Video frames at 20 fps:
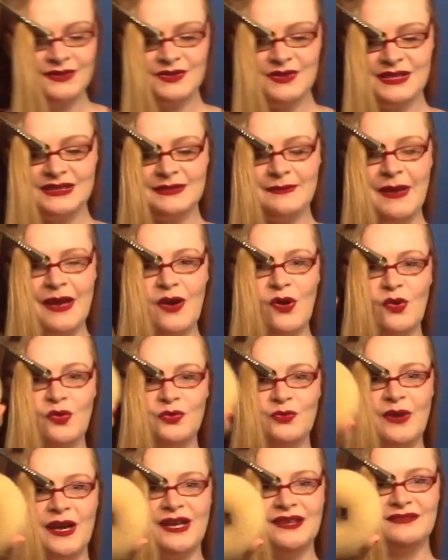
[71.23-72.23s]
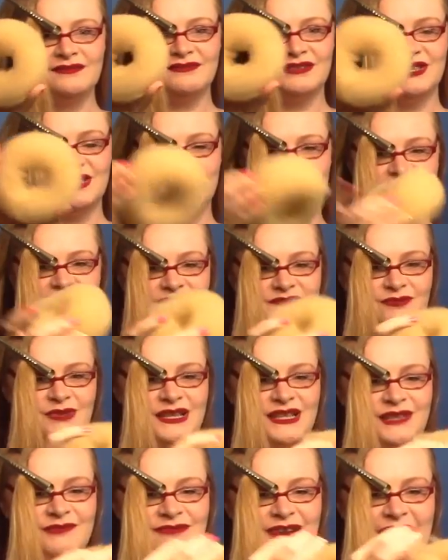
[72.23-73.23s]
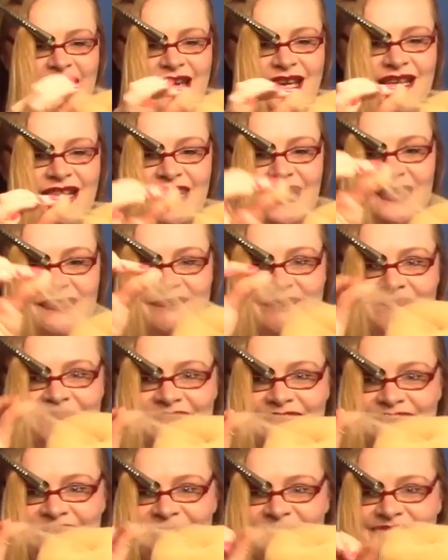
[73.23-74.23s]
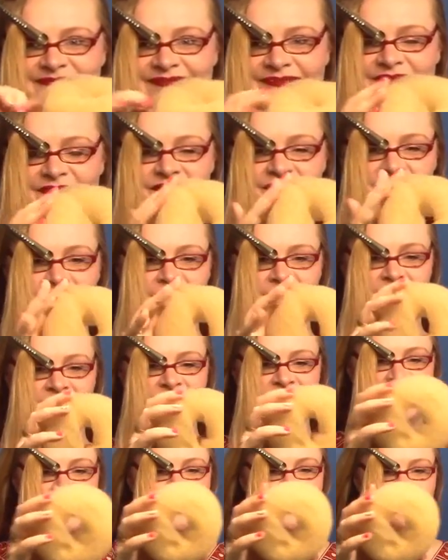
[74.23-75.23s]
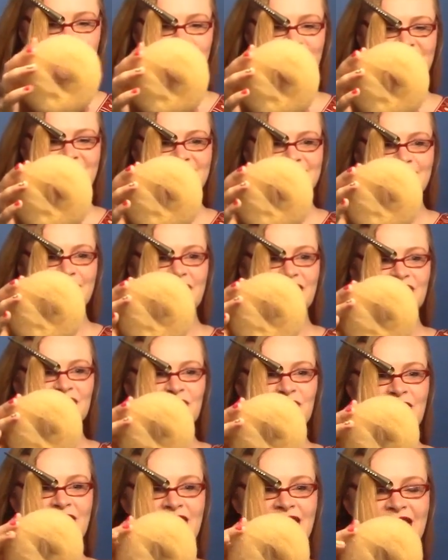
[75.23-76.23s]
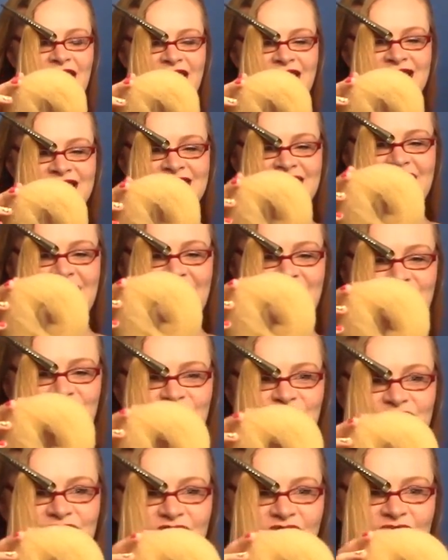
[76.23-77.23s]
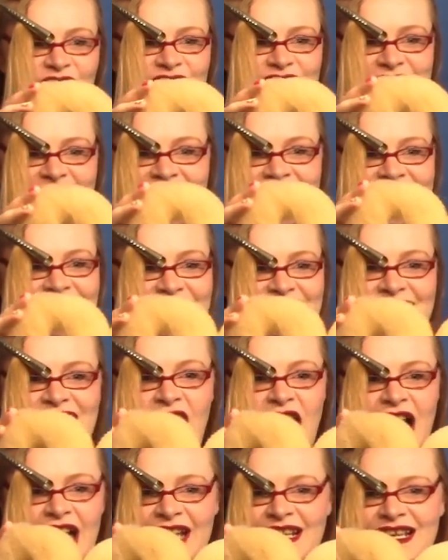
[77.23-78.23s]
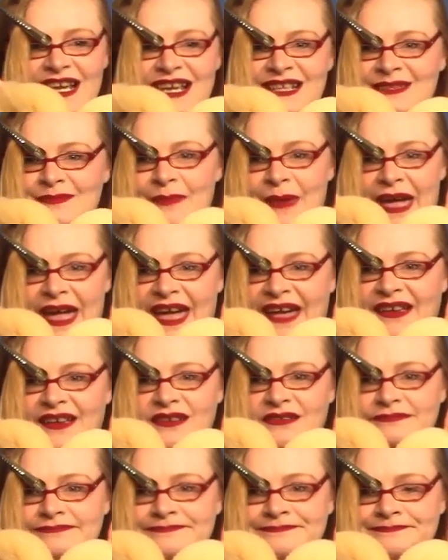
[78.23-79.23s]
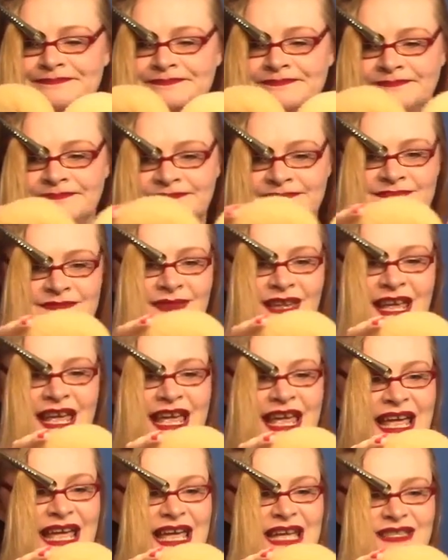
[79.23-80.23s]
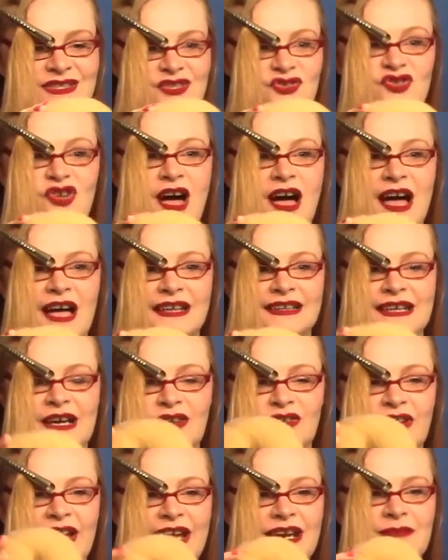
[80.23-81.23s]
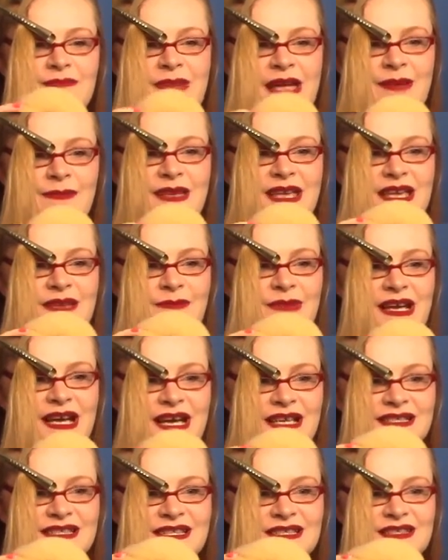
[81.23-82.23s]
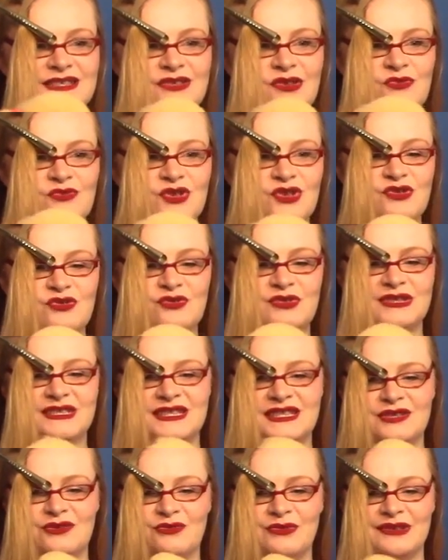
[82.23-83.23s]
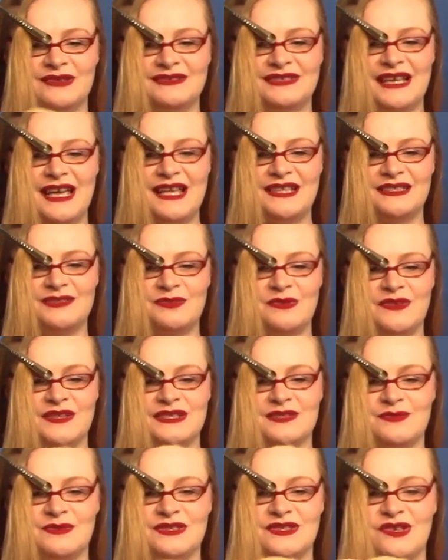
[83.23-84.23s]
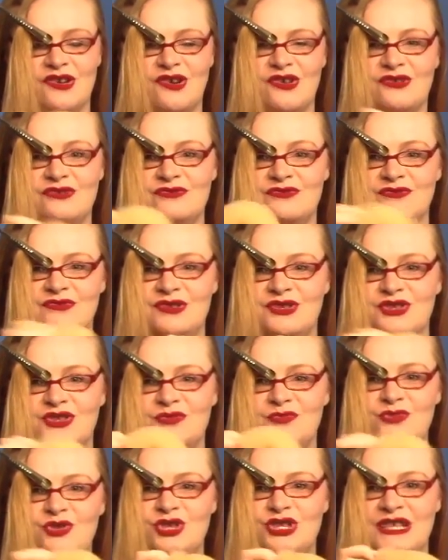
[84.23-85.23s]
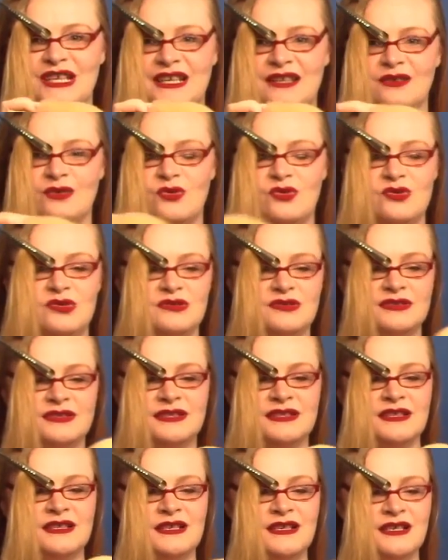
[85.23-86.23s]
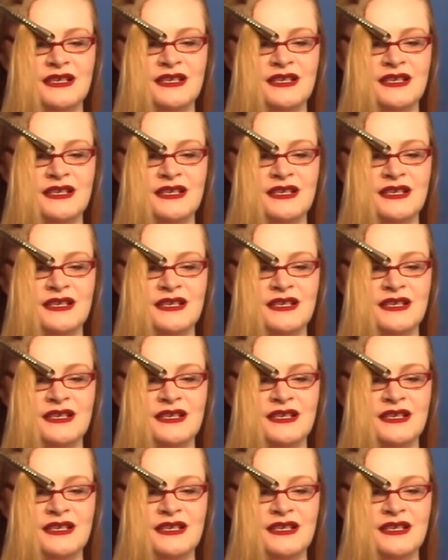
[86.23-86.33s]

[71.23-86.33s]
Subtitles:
So this is my old one, which is really raggedy. But this is my new one, and it's the extra large, and it is not as big. It's not. Now, granted, maybe because it's so new, it's still real dense, where this one's all smooshy and old.